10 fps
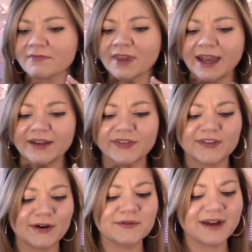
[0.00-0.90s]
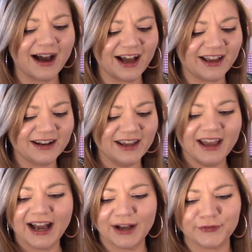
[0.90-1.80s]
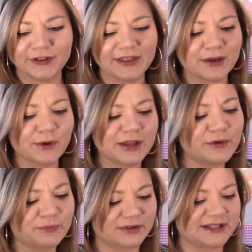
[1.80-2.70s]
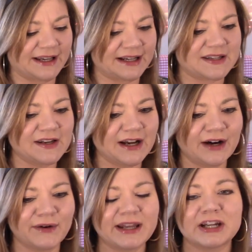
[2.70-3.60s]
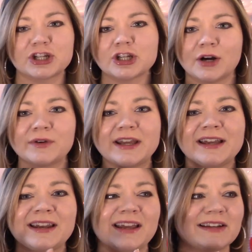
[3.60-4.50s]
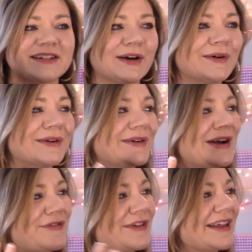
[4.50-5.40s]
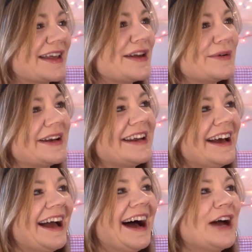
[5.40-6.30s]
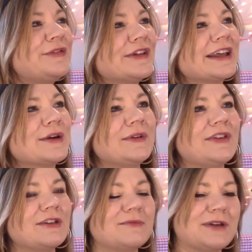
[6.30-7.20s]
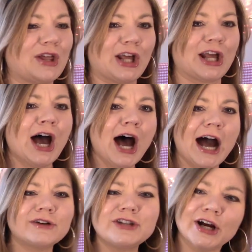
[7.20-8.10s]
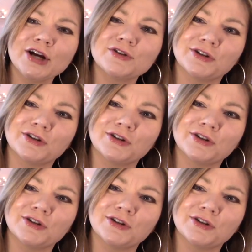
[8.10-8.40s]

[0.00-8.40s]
It's so not, I feel like, what you would predict, you know, in a shonen, in a toku. I feel like you would see them be like, how dare you?